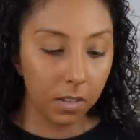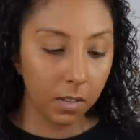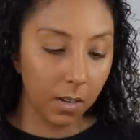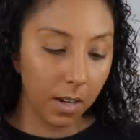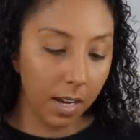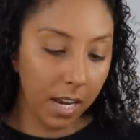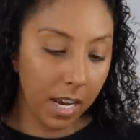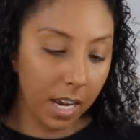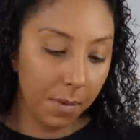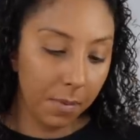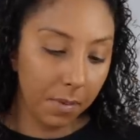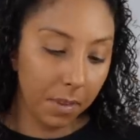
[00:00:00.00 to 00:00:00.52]
So
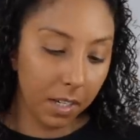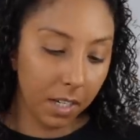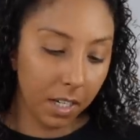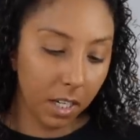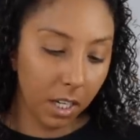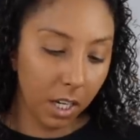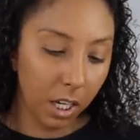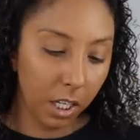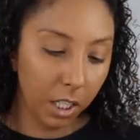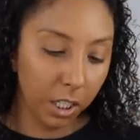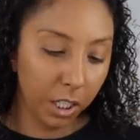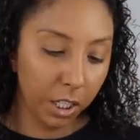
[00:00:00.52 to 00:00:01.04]
I am the
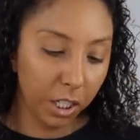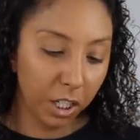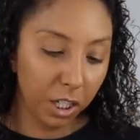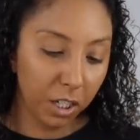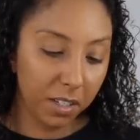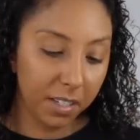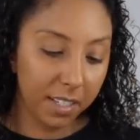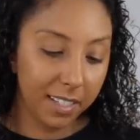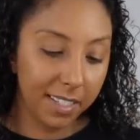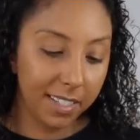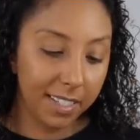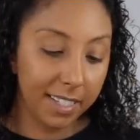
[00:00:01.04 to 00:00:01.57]

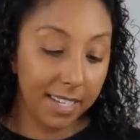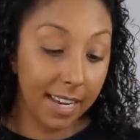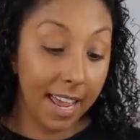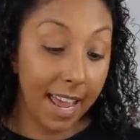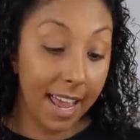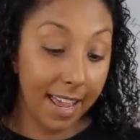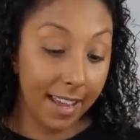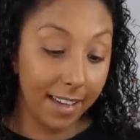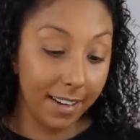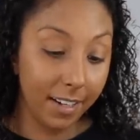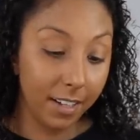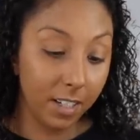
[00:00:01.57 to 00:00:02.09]
color
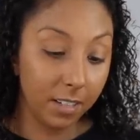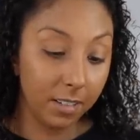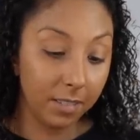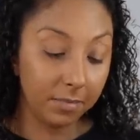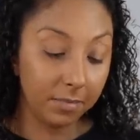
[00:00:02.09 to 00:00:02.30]
10.